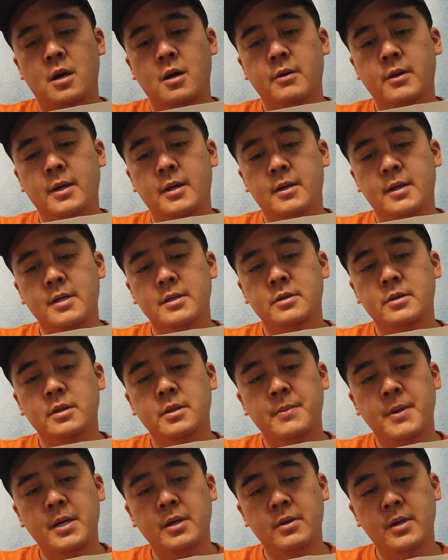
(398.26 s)
All right, insert
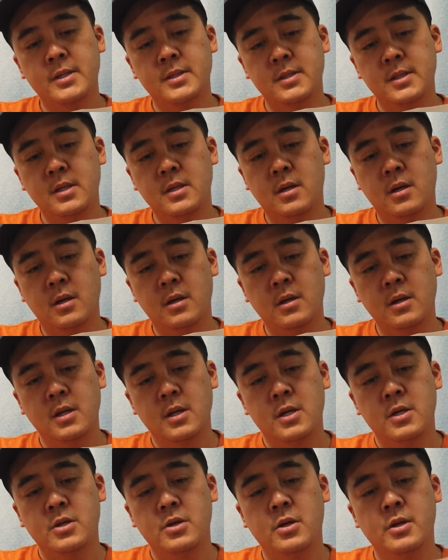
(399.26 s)
the micro SD card.
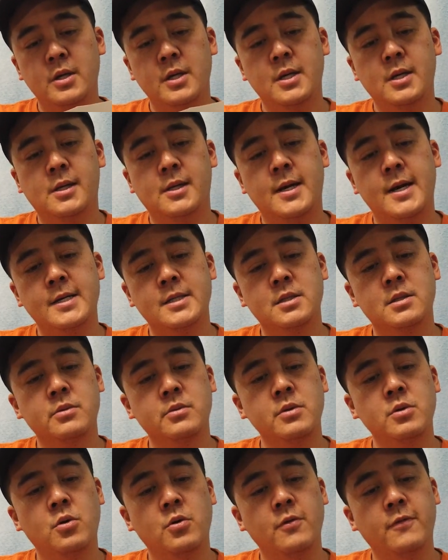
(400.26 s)
You're gonna need a class
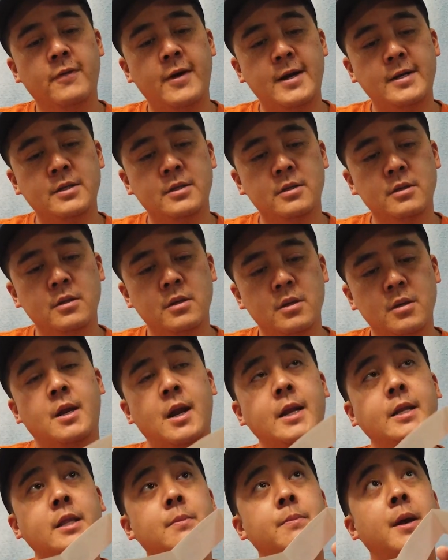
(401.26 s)
3 or faster.
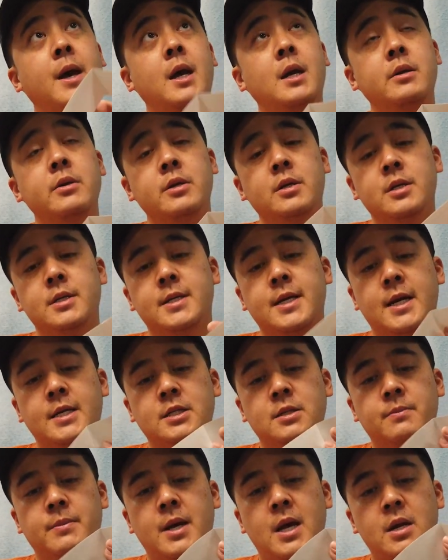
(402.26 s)
Connect the battery. You're gonna
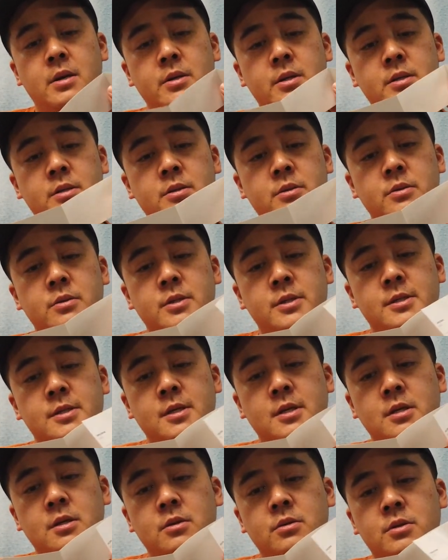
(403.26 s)
attach the battery to the
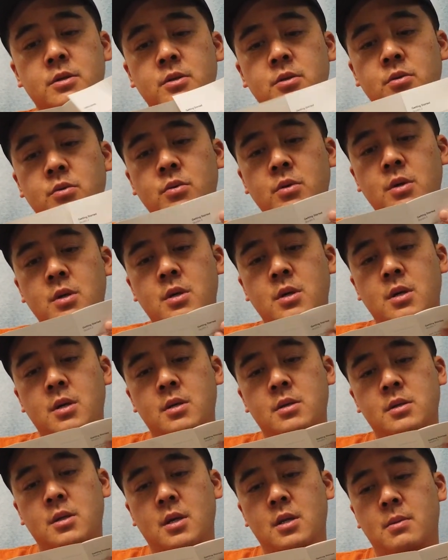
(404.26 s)
Skydio 2
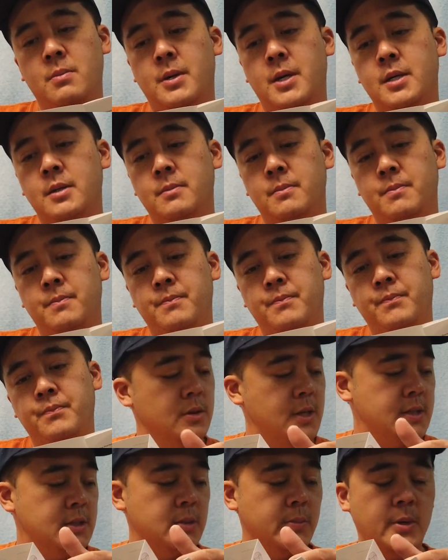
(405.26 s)
on the bottom.
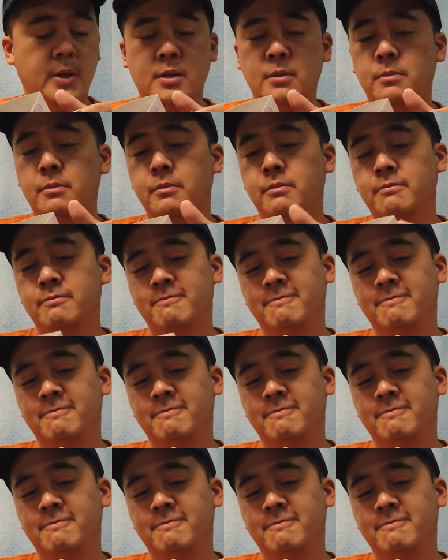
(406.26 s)
So that's the bottom.